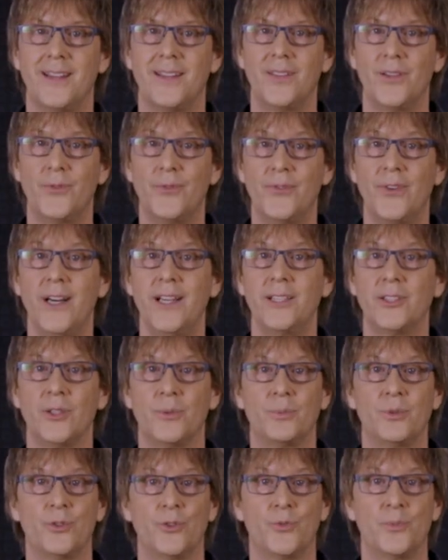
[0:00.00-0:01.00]
The final
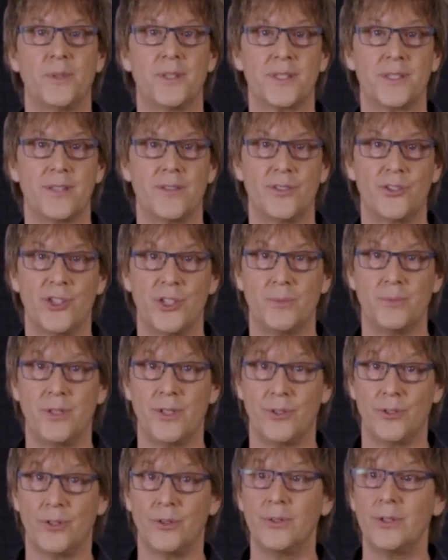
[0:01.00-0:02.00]
improvements to the
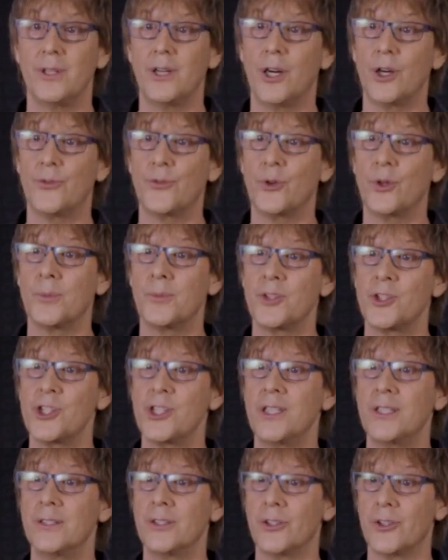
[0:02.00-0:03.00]
GPU are for
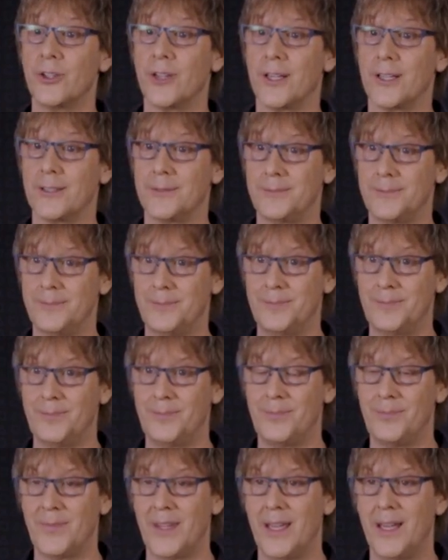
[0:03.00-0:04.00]
machine learning.
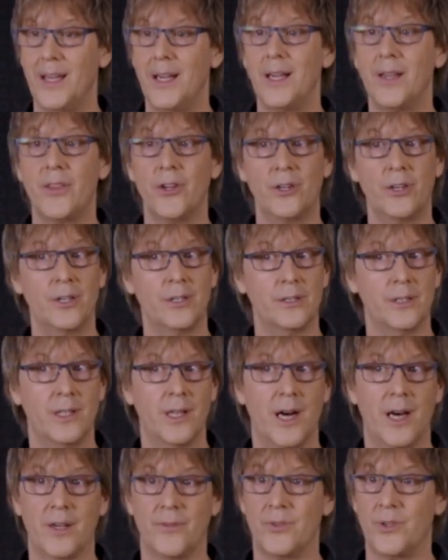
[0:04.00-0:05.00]
There are a
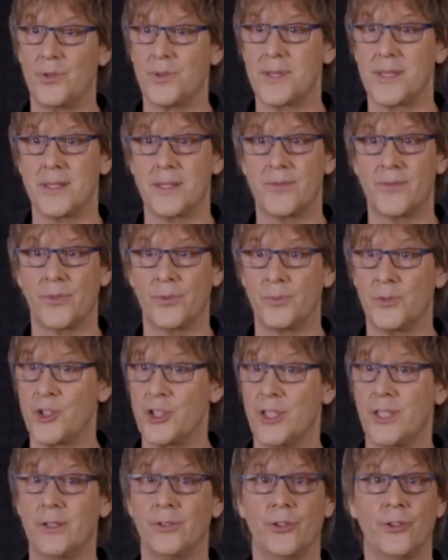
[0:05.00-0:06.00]
lot of uses for
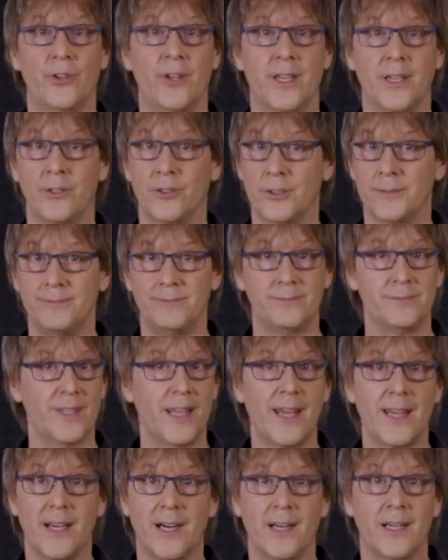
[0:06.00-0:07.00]
machine learning or
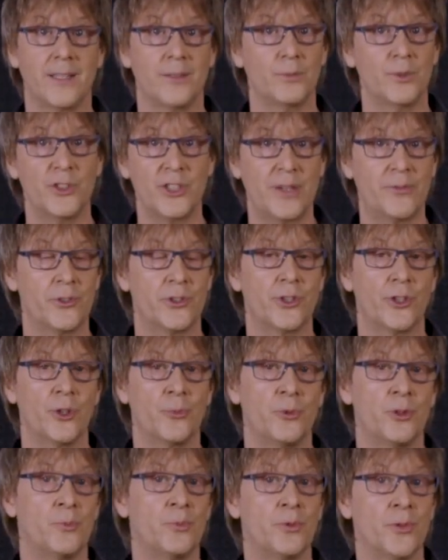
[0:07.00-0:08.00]
AI, whichever
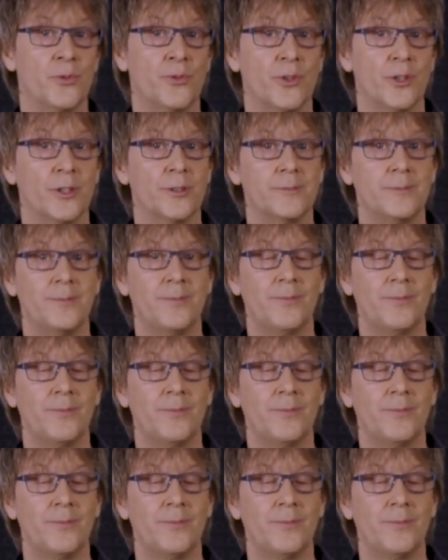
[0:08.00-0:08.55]
term you prefer.